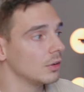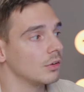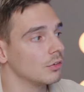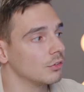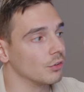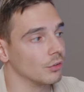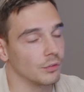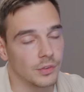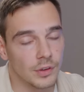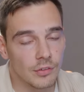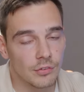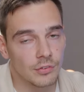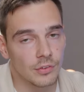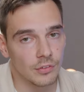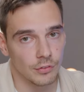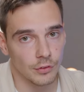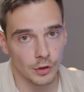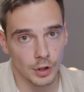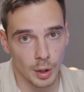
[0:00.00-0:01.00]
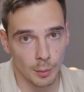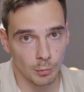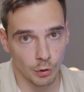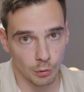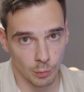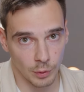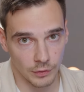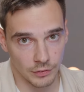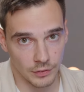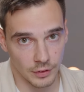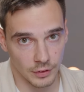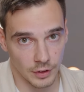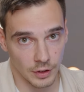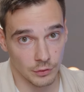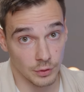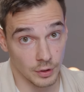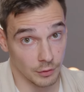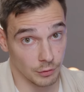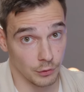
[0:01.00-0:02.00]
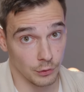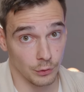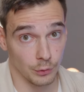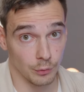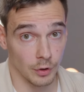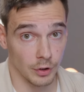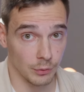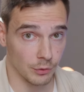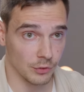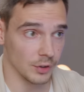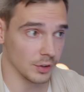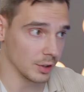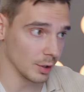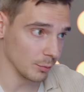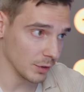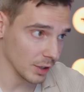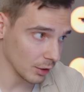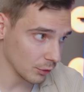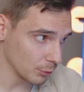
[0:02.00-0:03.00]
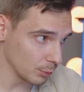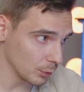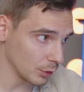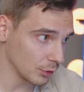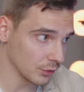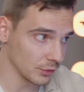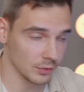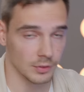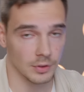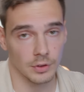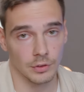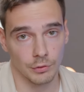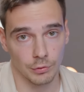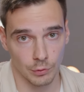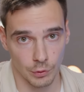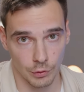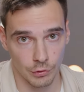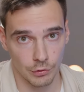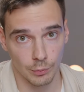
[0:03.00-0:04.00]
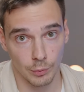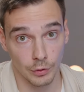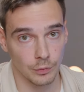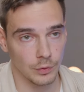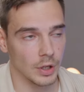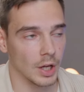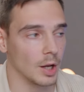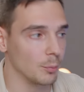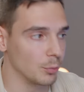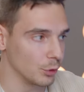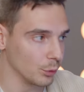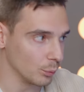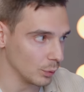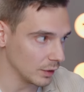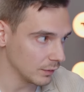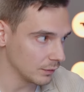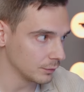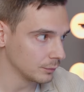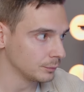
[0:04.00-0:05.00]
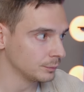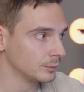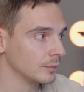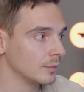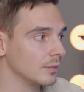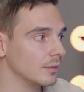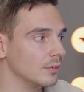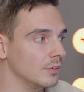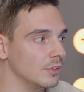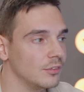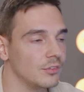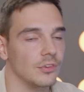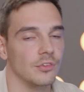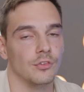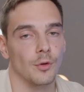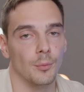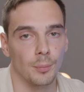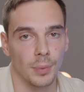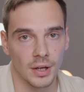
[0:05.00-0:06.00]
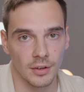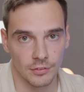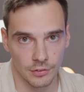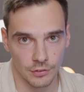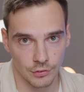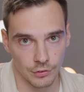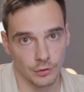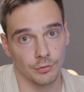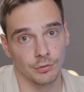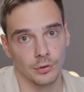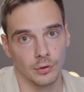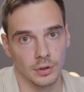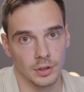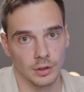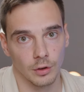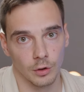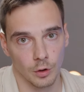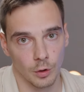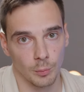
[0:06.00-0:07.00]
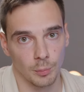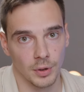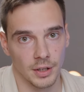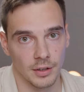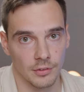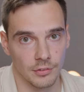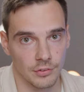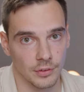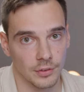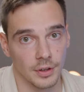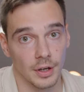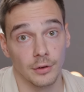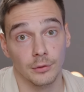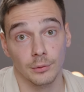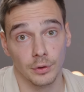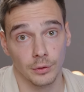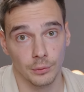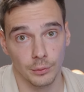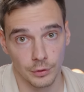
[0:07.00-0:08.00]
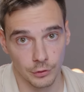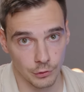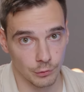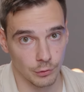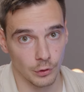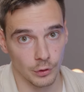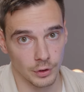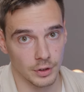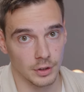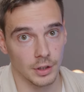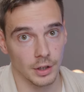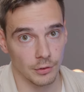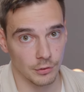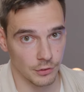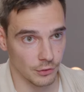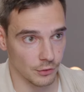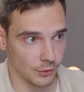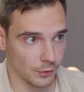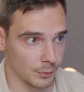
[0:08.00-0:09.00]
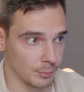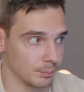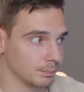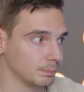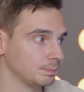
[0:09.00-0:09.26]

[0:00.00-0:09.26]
So this is the number one thing that you have to do when you set up denxpert, and of course what we help you with. This is the basis of your legal compliance and how you are going to work in our system.